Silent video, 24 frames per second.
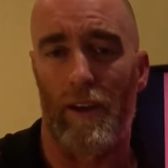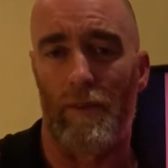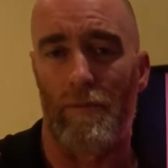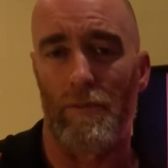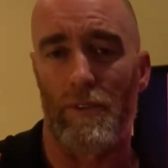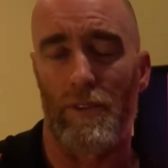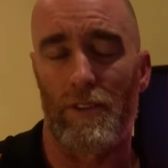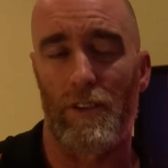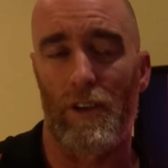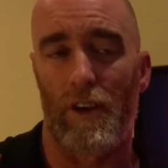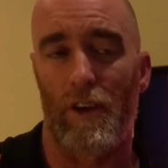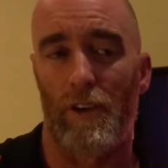
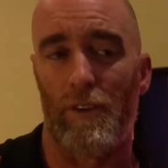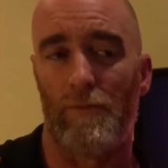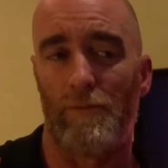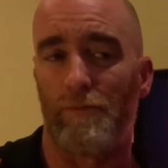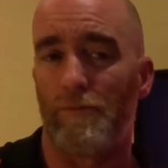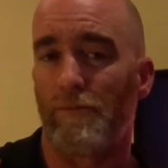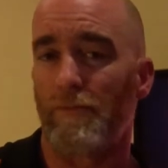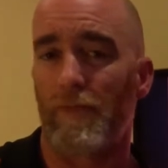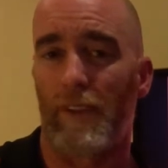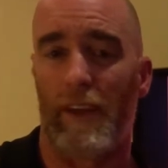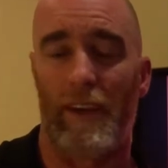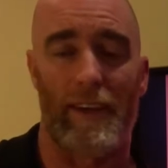So
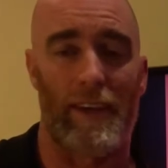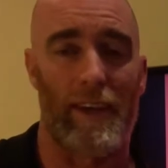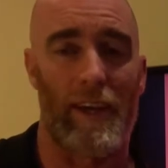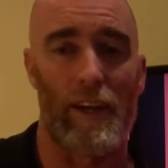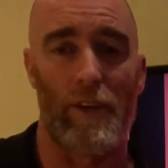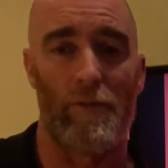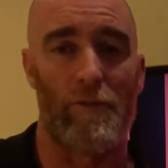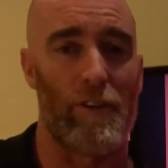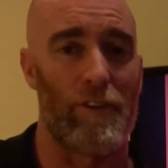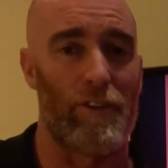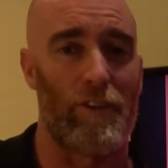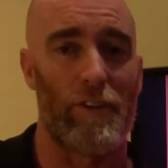again,
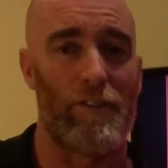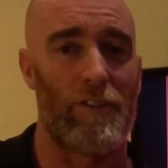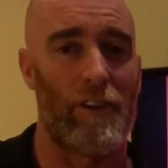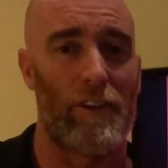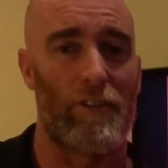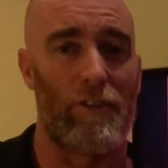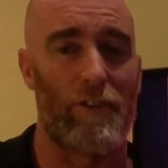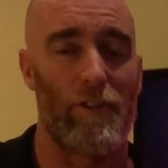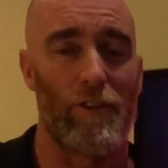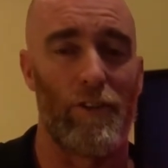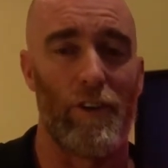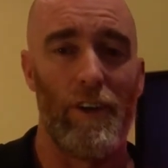if you just had
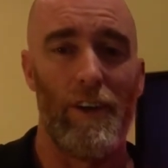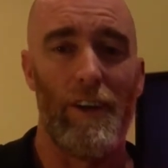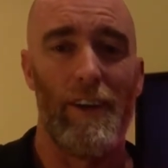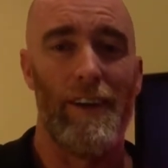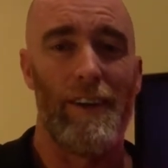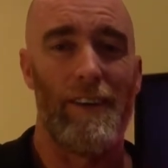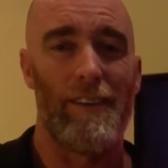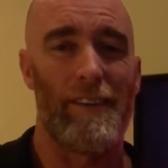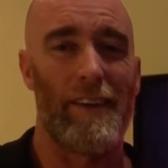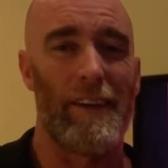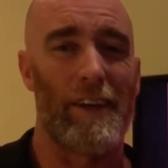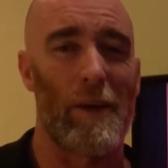to
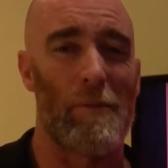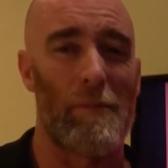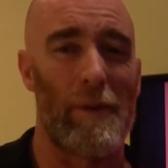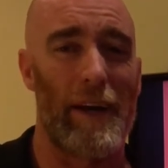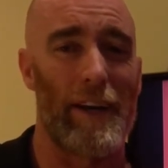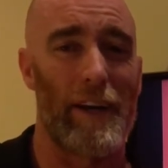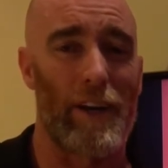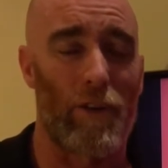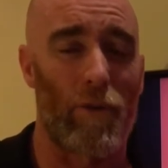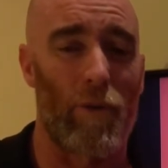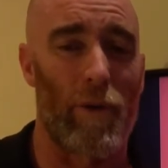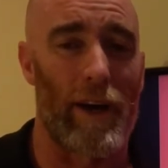think about
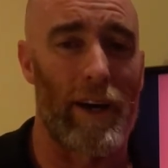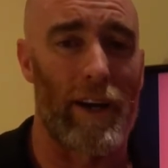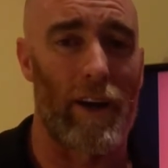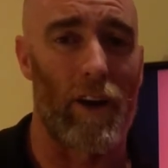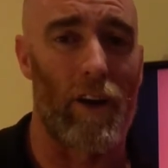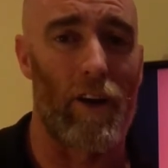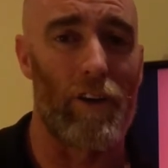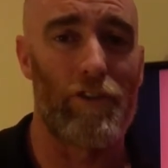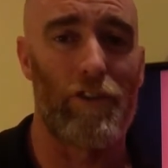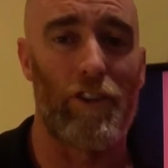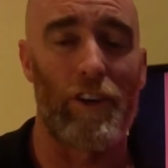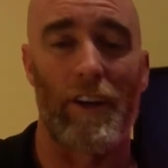it quite
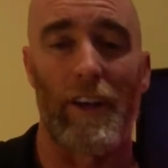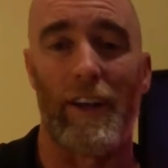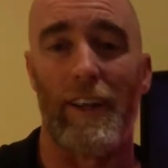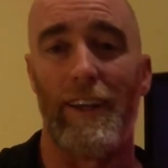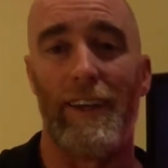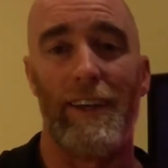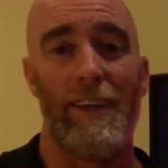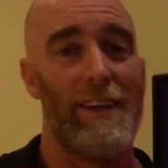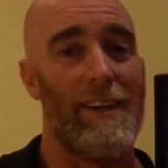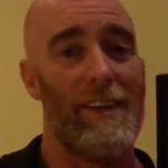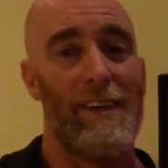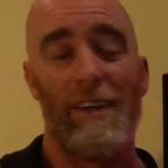
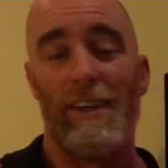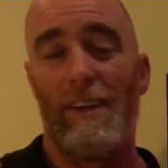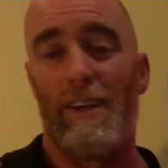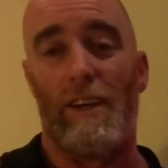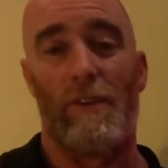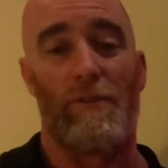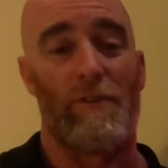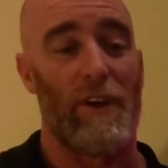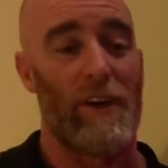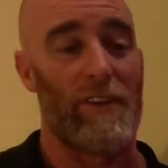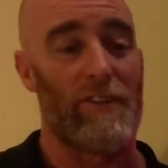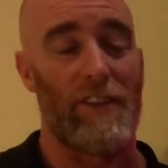logically,
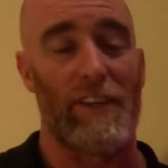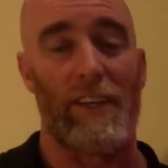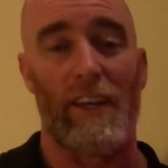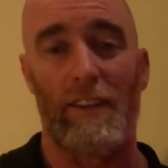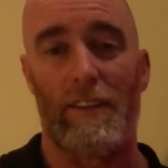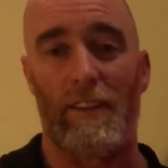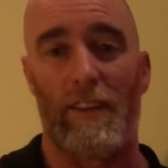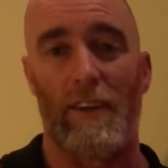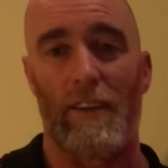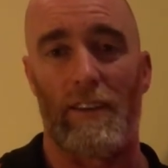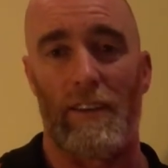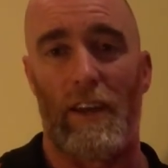if you had to get
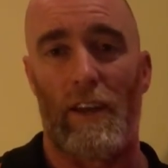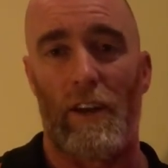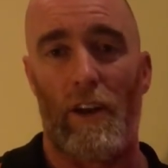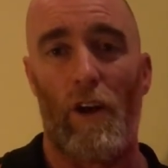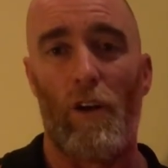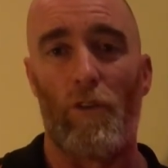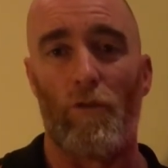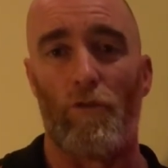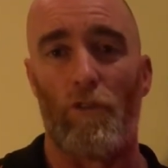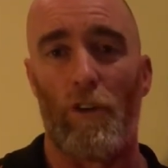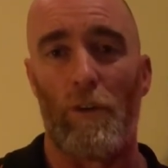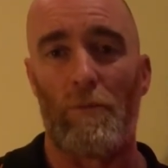that
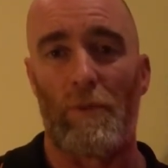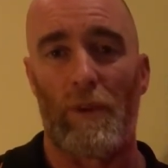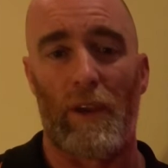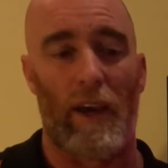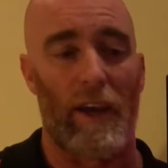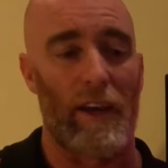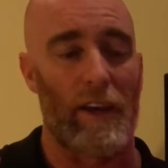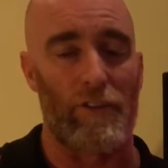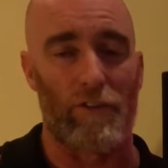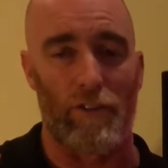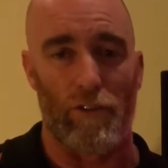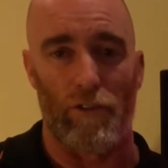whole rib
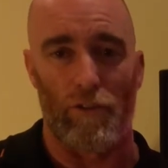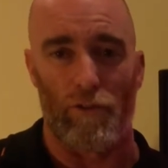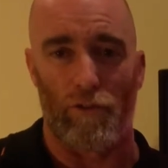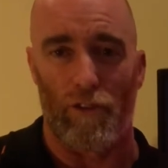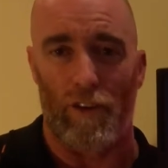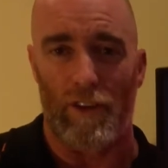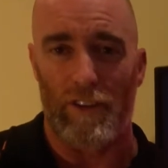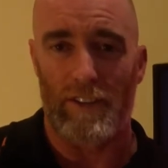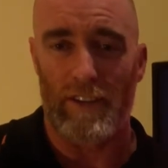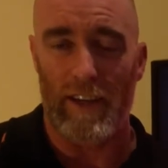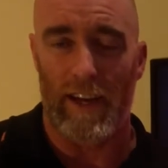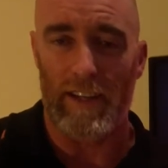cage, you
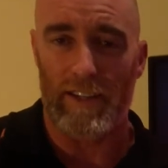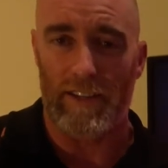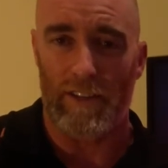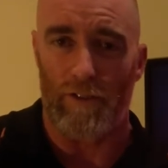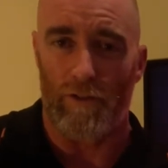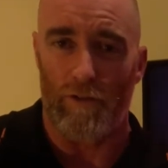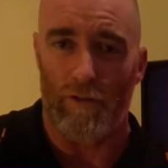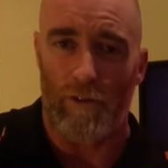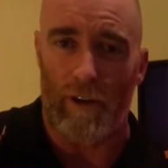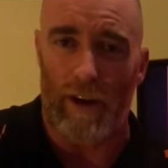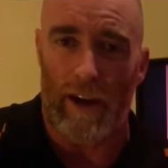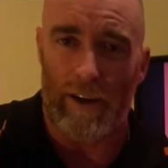rotate it
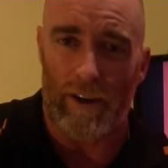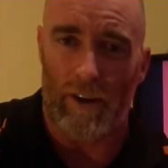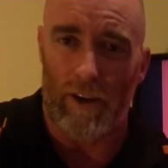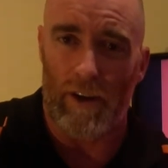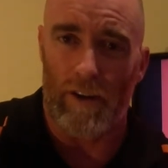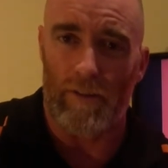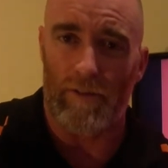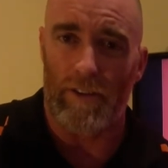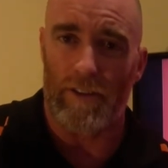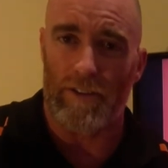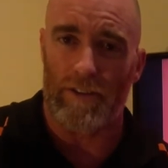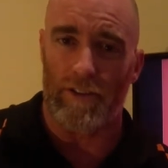right
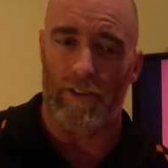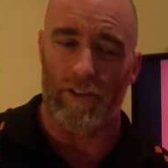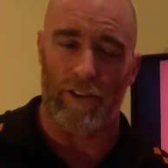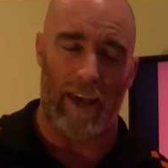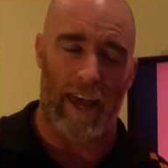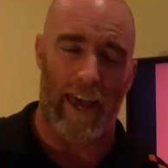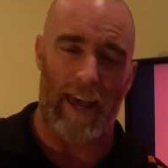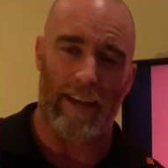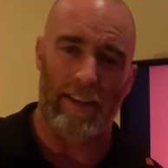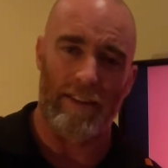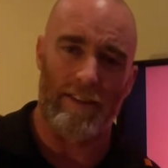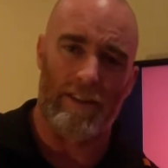over, so you
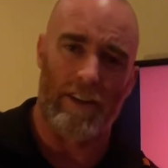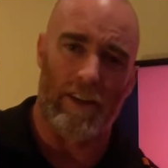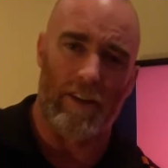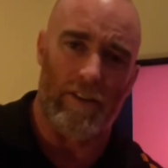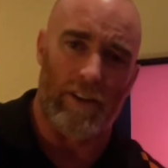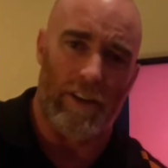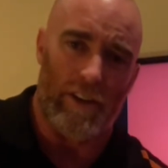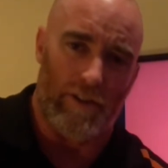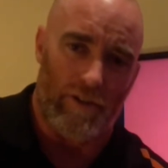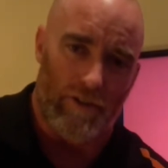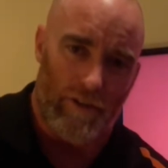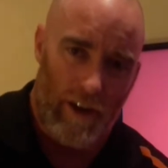
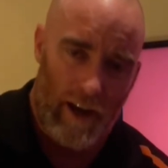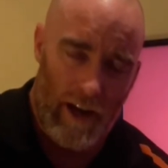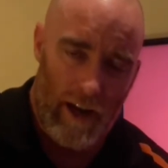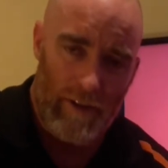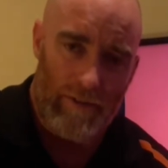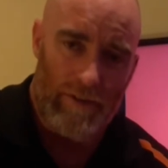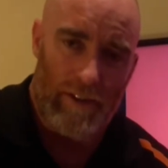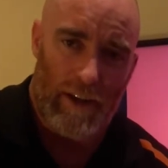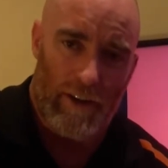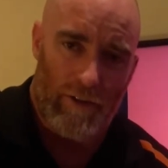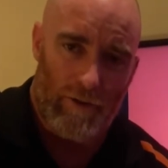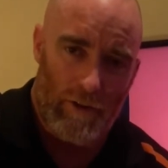anteriorly
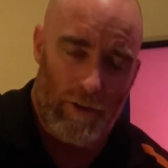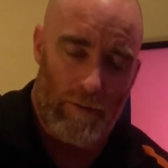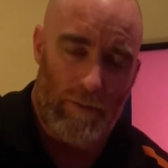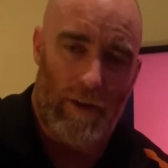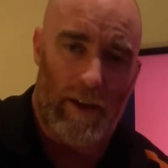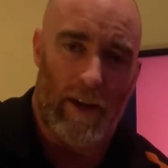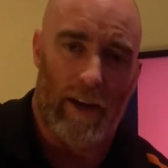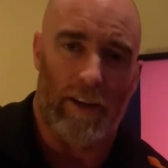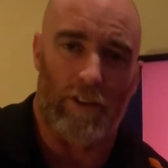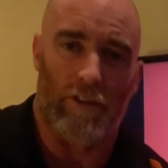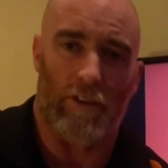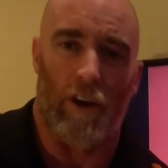drive that rib
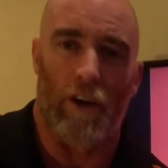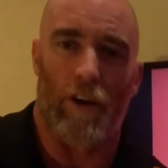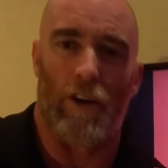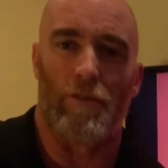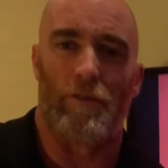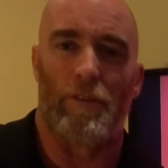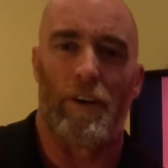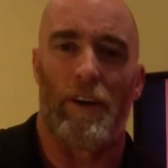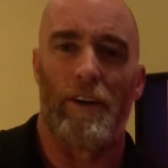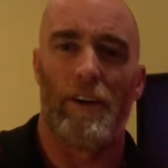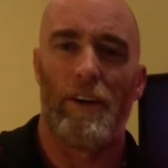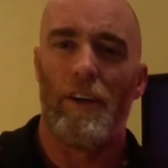cage
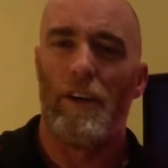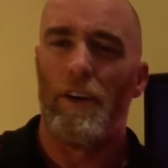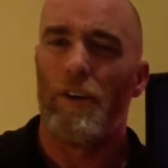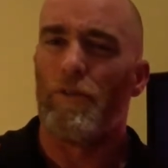over.